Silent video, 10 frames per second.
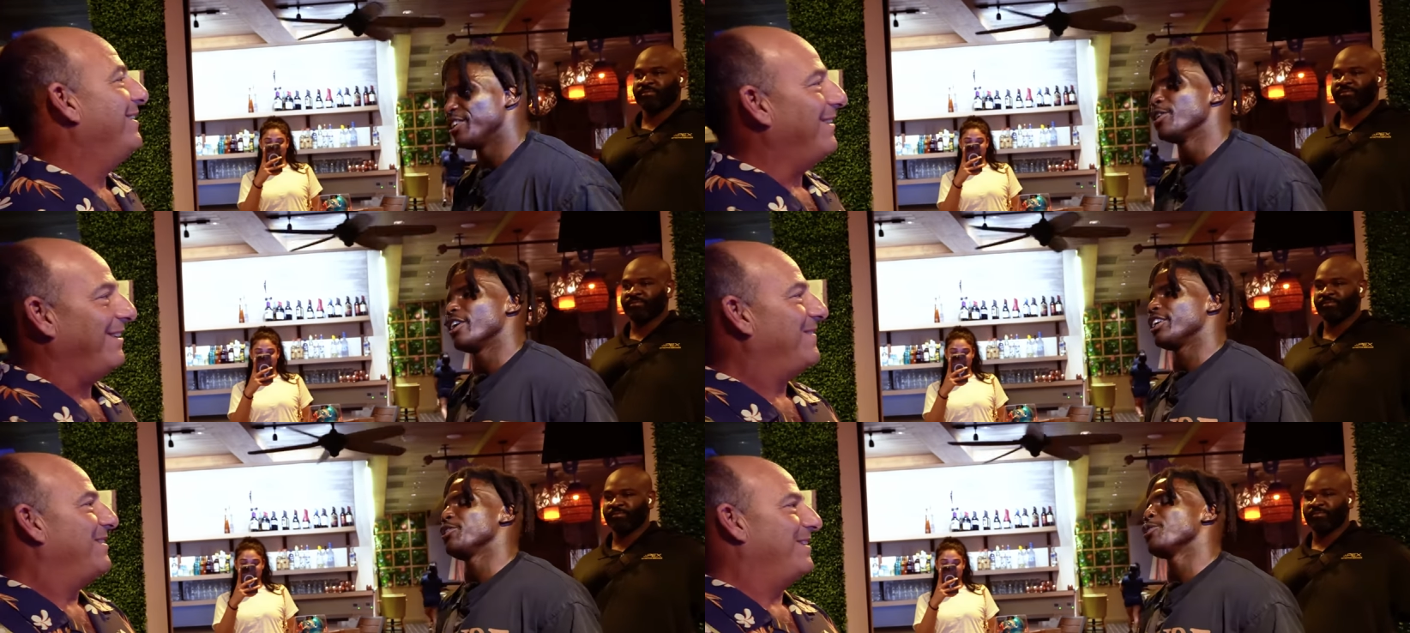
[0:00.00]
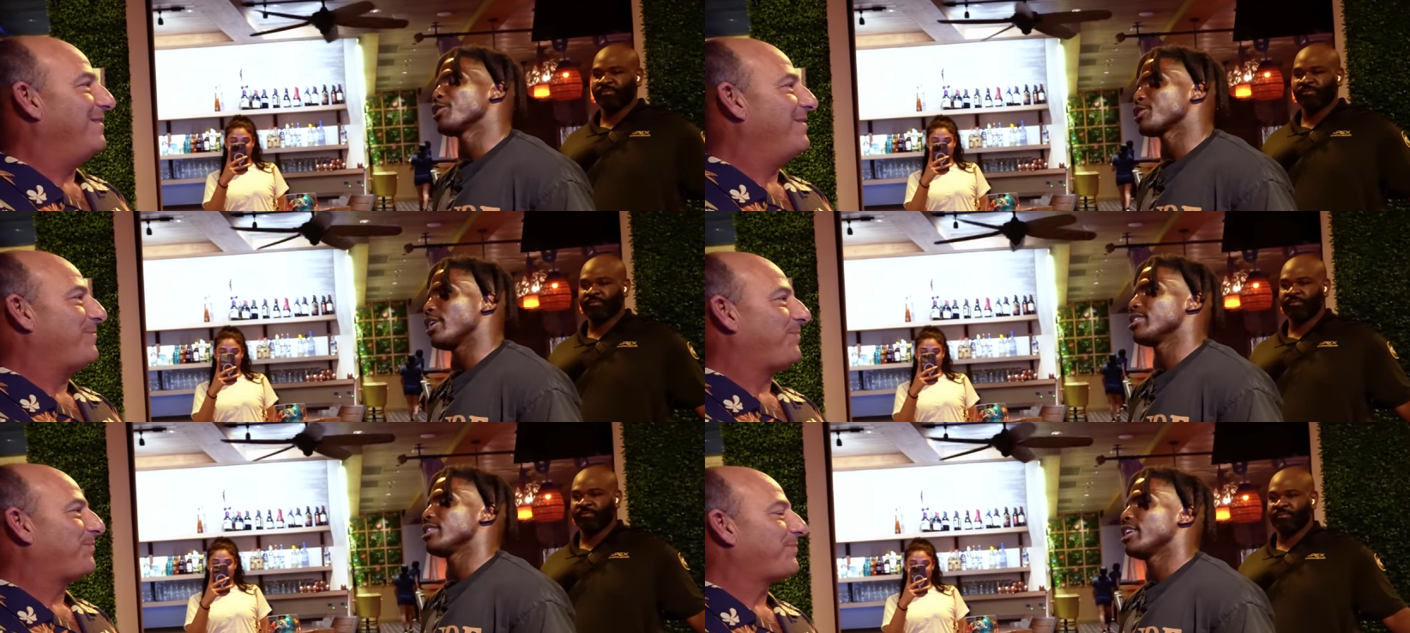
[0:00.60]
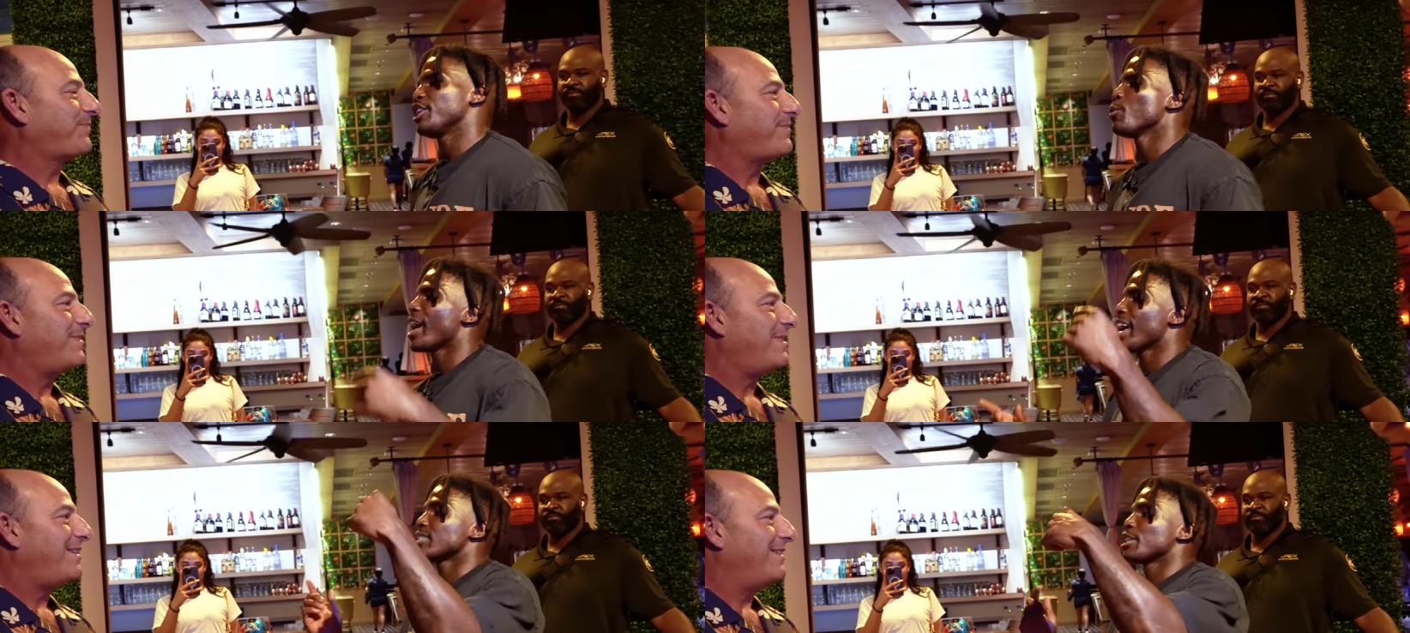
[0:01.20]
Speaker 1: You know, you know what's crazy? You
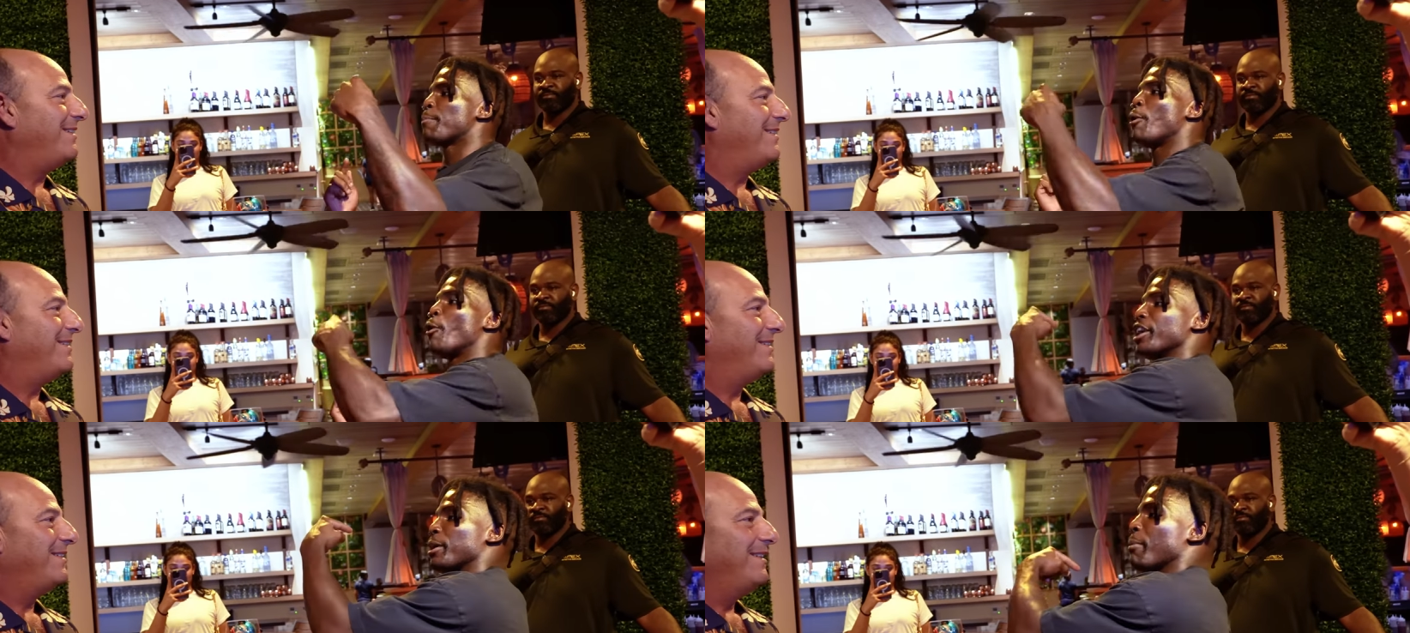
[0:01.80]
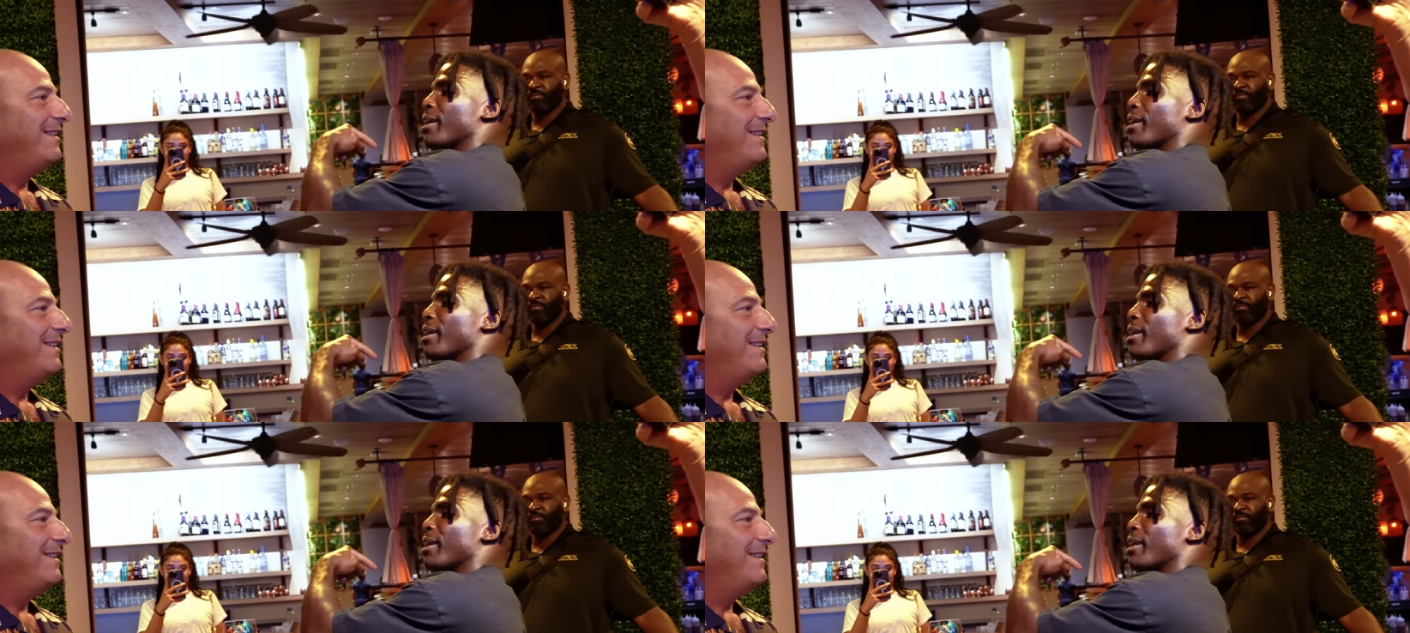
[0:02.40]
actually pointed